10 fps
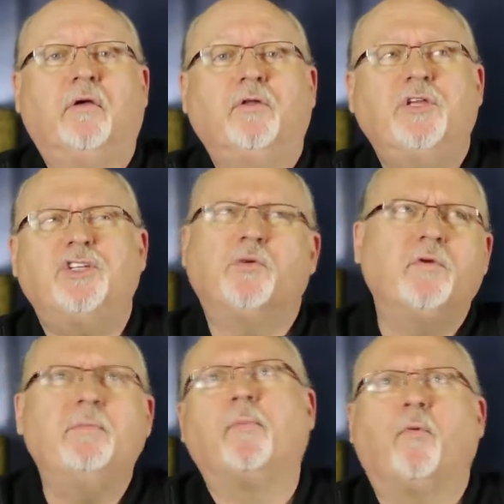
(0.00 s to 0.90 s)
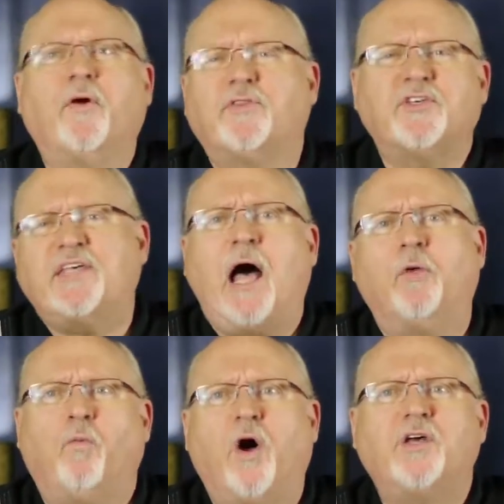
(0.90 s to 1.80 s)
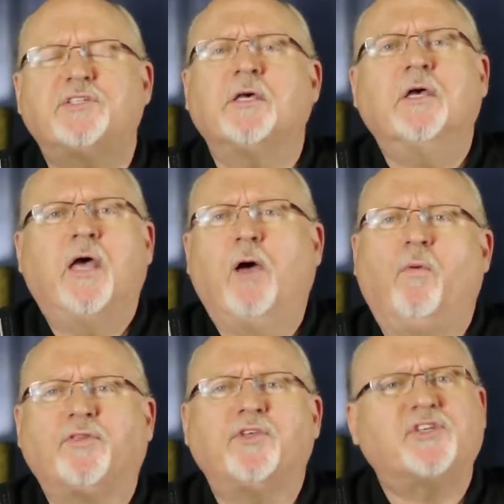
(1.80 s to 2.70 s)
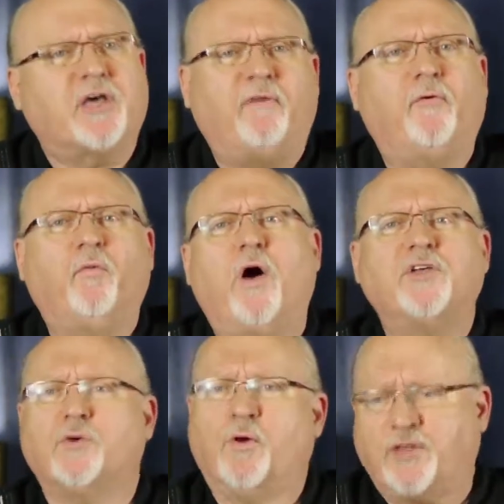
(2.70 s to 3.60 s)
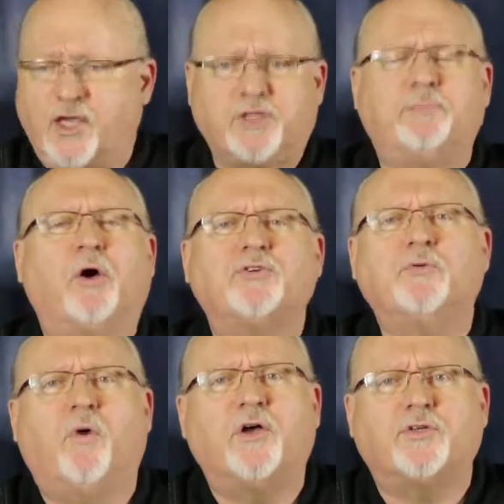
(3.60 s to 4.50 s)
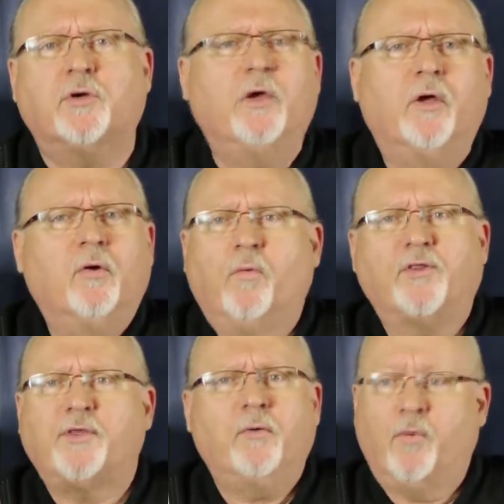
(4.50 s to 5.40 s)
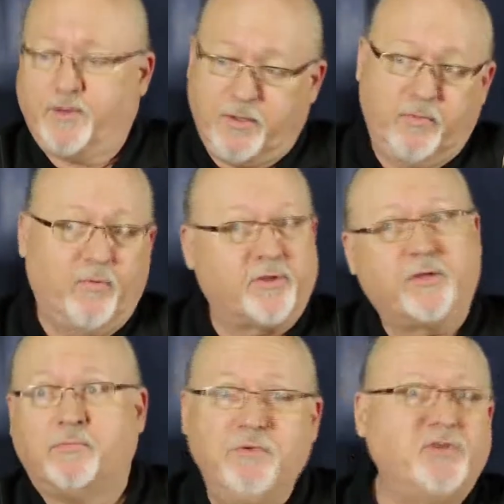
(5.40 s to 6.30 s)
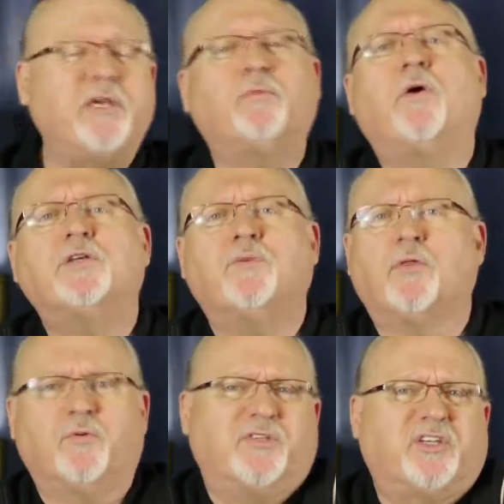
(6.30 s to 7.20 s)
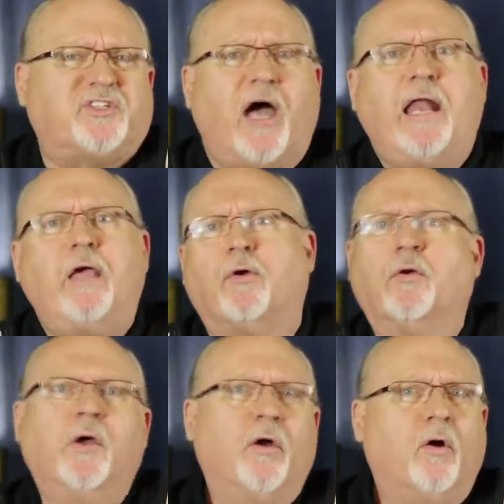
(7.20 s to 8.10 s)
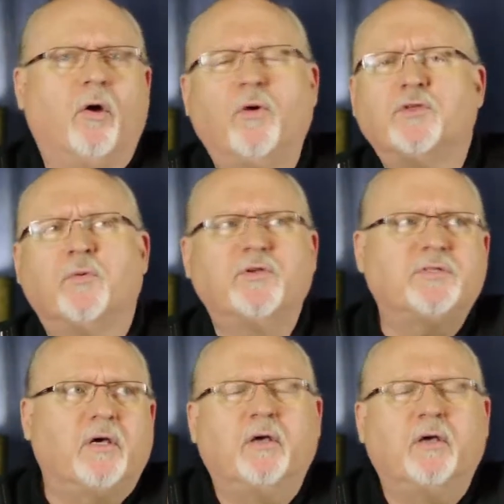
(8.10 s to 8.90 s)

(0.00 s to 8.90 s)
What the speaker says: Did you remember what the sound was and what the scuffle was or what the explosion was or what the music was, whether it was exciting or whether it was